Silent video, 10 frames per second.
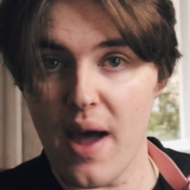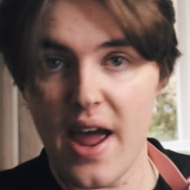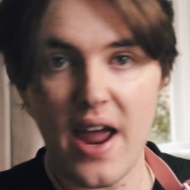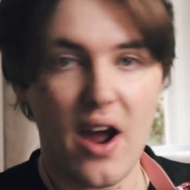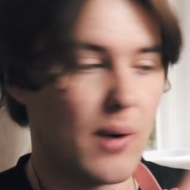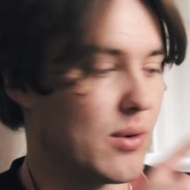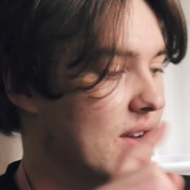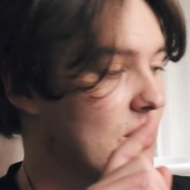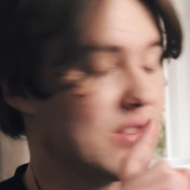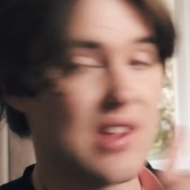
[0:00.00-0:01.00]
I want
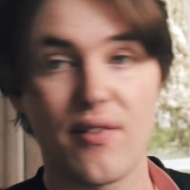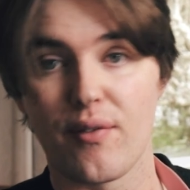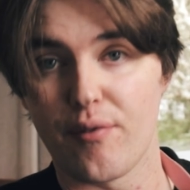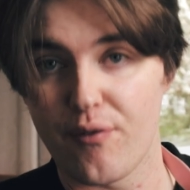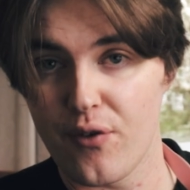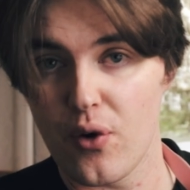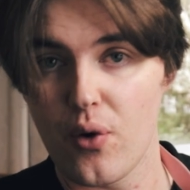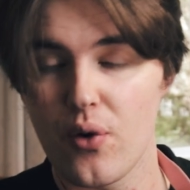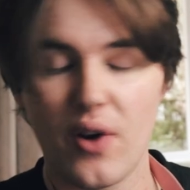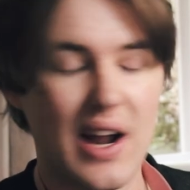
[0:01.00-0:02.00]
to do stuff on
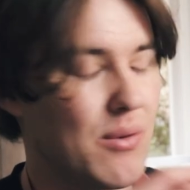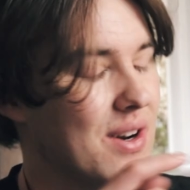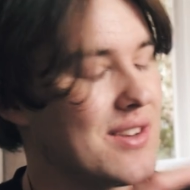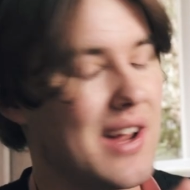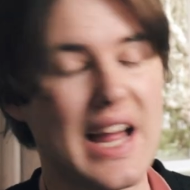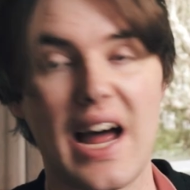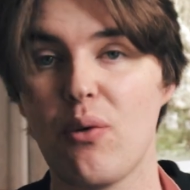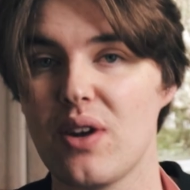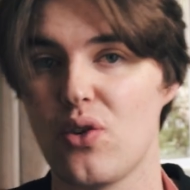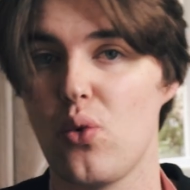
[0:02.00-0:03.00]
food. I want to, I, I
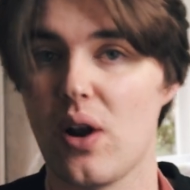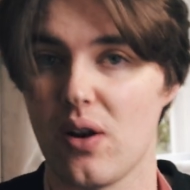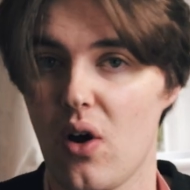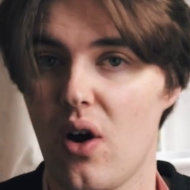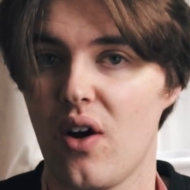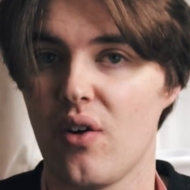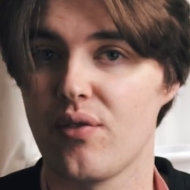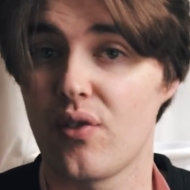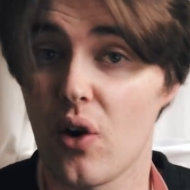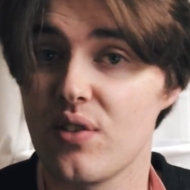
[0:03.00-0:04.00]
want to do a lot
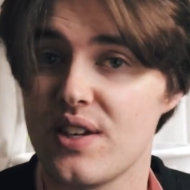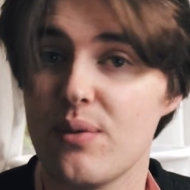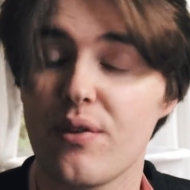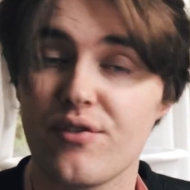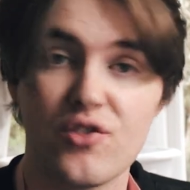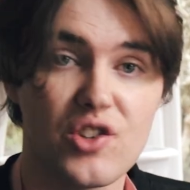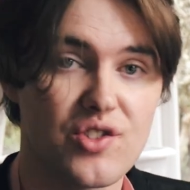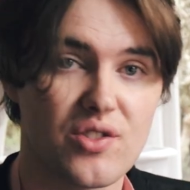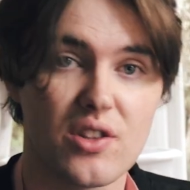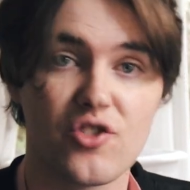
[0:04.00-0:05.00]
of content with
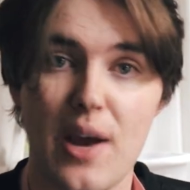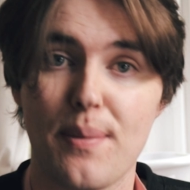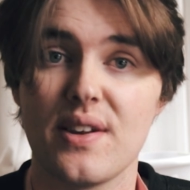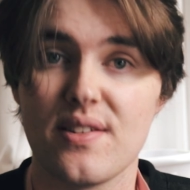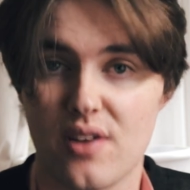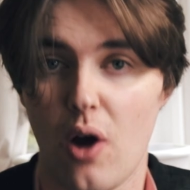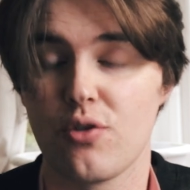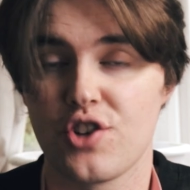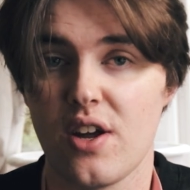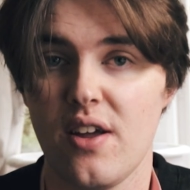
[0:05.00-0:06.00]
just the Japanese
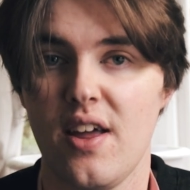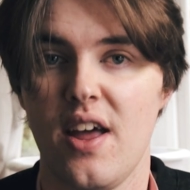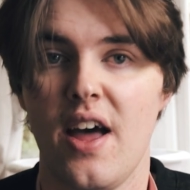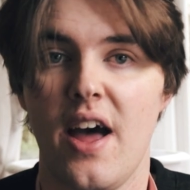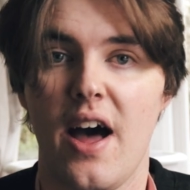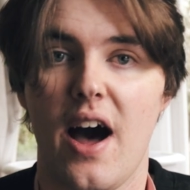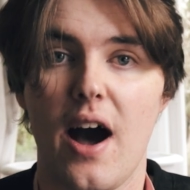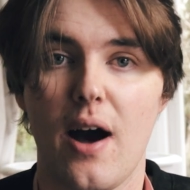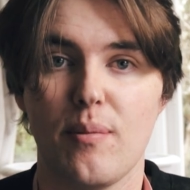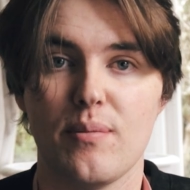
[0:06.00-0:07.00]
culture.
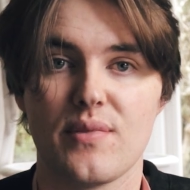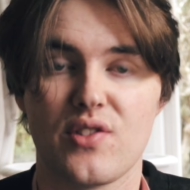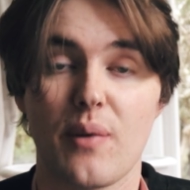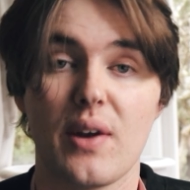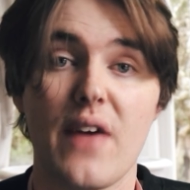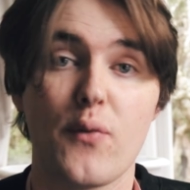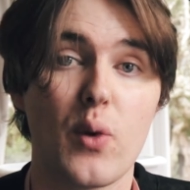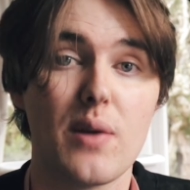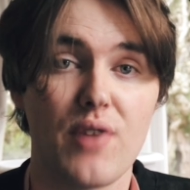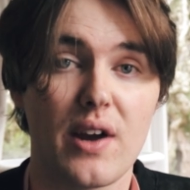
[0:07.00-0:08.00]
Um, so I'm going to have a
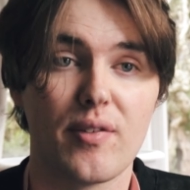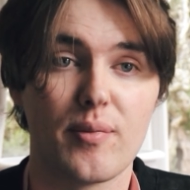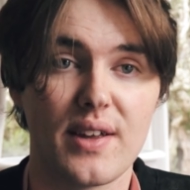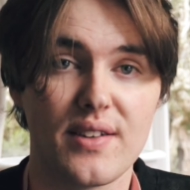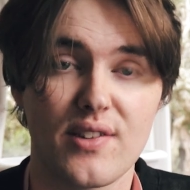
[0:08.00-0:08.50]
wee break from this.